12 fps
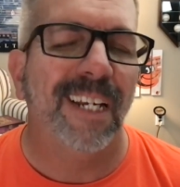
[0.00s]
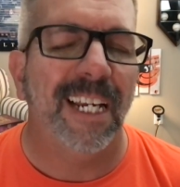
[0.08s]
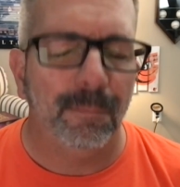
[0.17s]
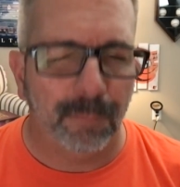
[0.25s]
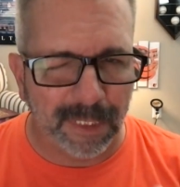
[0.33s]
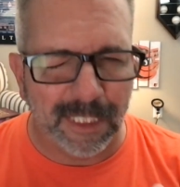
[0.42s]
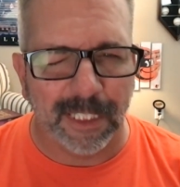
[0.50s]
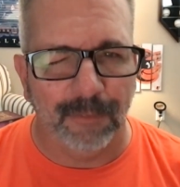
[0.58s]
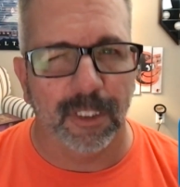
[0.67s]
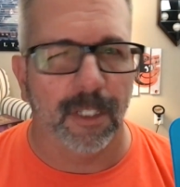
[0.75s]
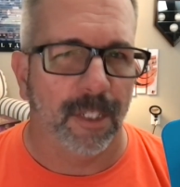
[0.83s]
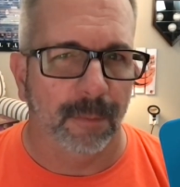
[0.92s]
And please give
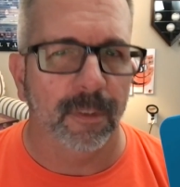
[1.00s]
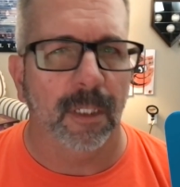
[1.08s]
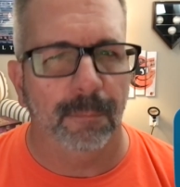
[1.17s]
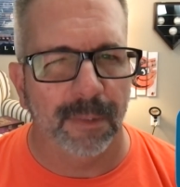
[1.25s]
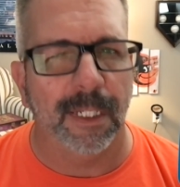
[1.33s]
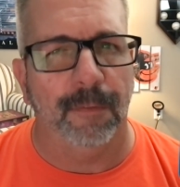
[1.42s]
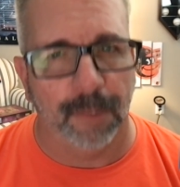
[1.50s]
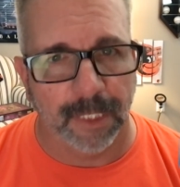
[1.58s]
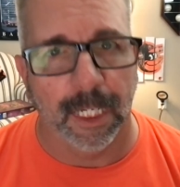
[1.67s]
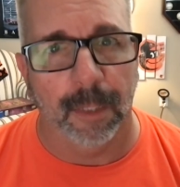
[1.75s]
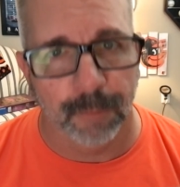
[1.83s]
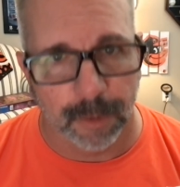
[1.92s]
us a thumbs up. It
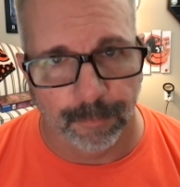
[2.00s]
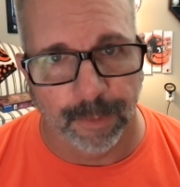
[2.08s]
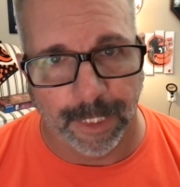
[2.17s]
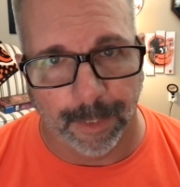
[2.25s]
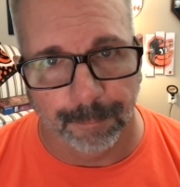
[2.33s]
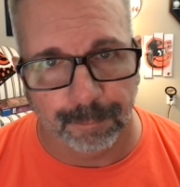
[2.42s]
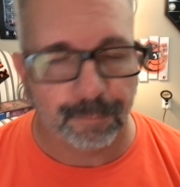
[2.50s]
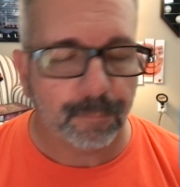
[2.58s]
definitely helps the video.